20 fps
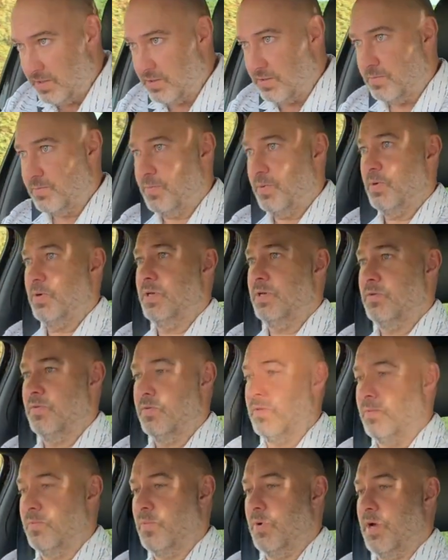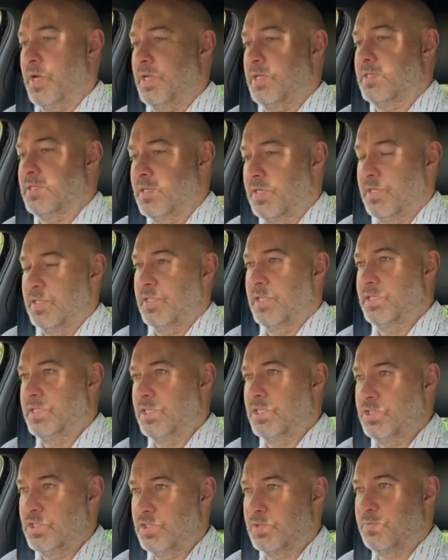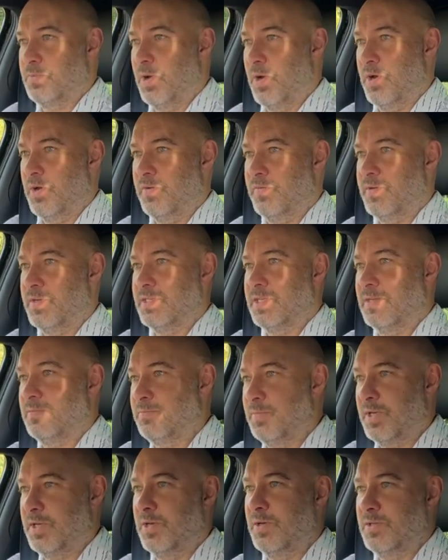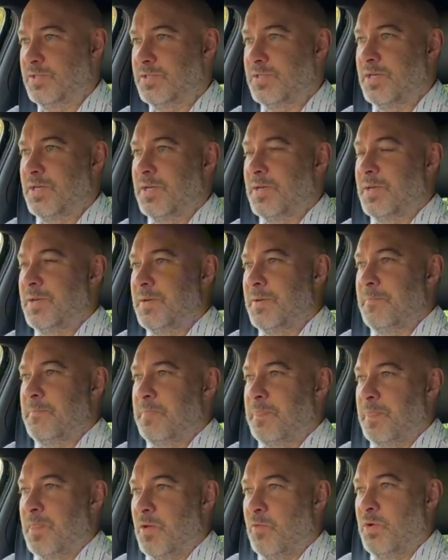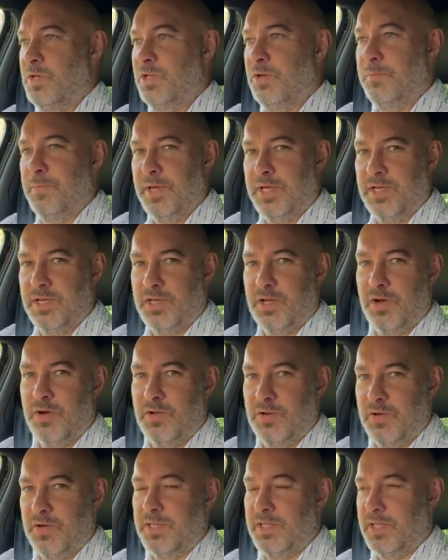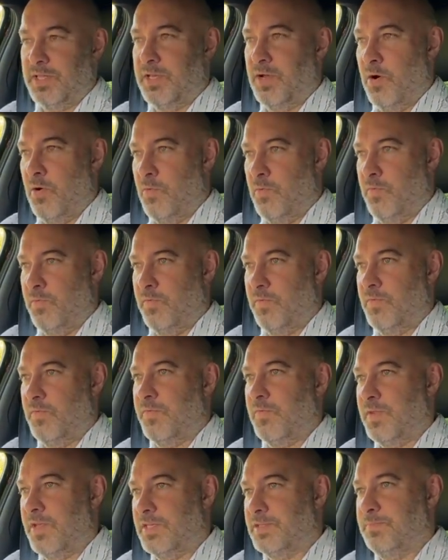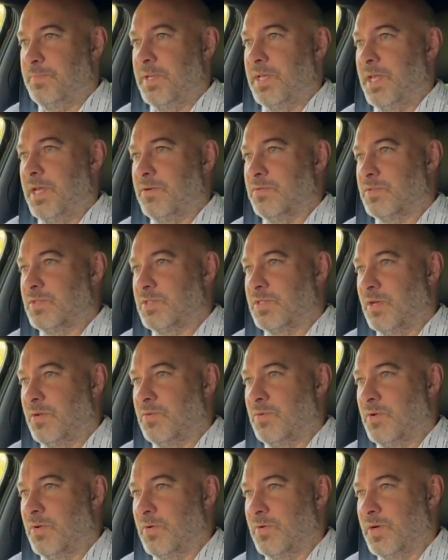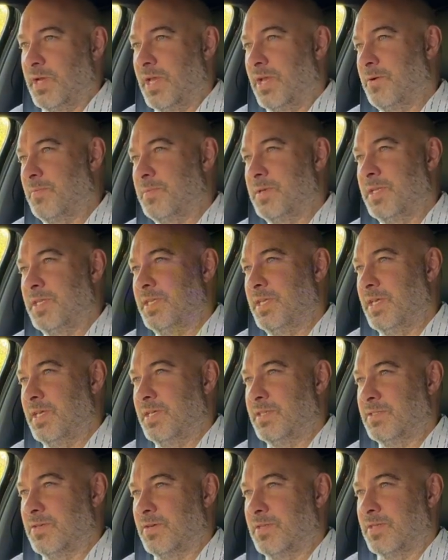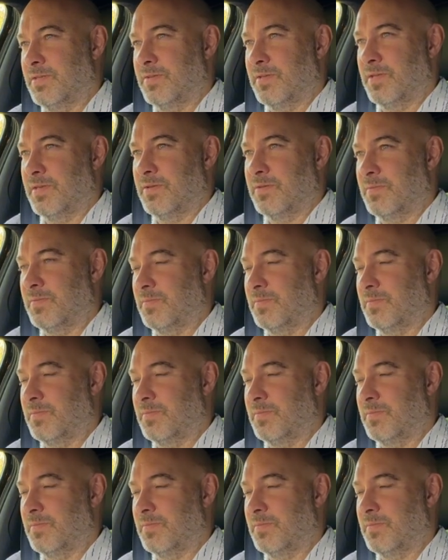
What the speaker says: pulling on the brakes. This is just perfect. And because when you pick a car like the Golf, it's been out so long. How many years? I don't know.